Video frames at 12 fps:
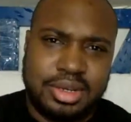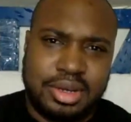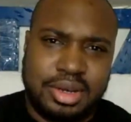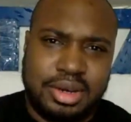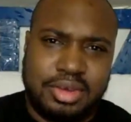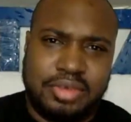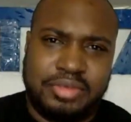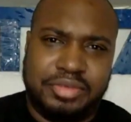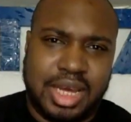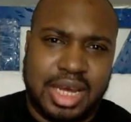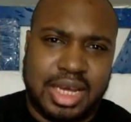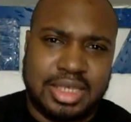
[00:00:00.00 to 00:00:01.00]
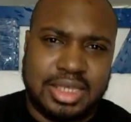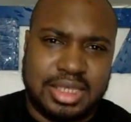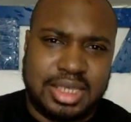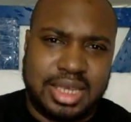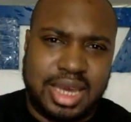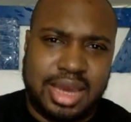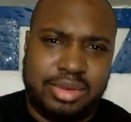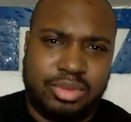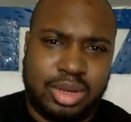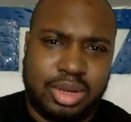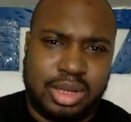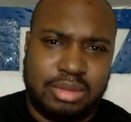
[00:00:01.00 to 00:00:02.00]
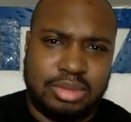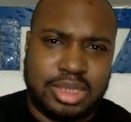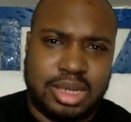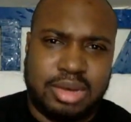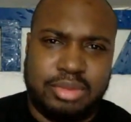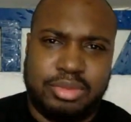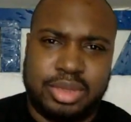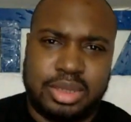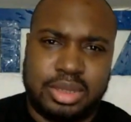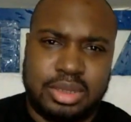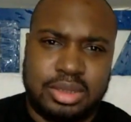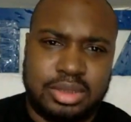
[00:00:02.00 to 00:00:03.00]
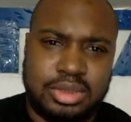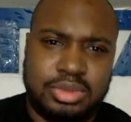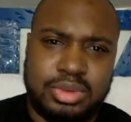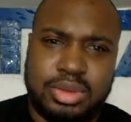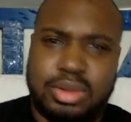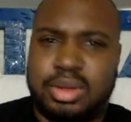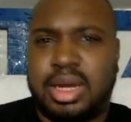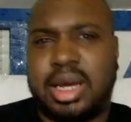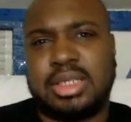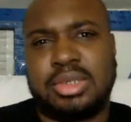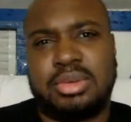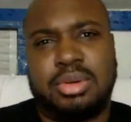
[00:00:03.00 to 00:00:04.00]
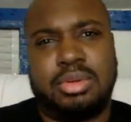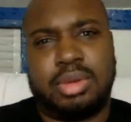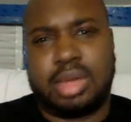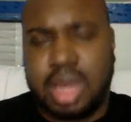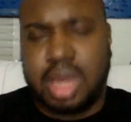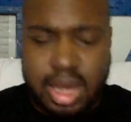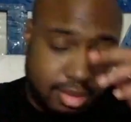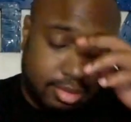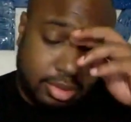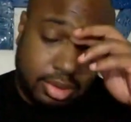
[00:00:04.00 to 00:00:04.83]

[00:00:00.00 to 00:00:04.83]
of Nas's dad while he was out with the two other guys who owned the cab.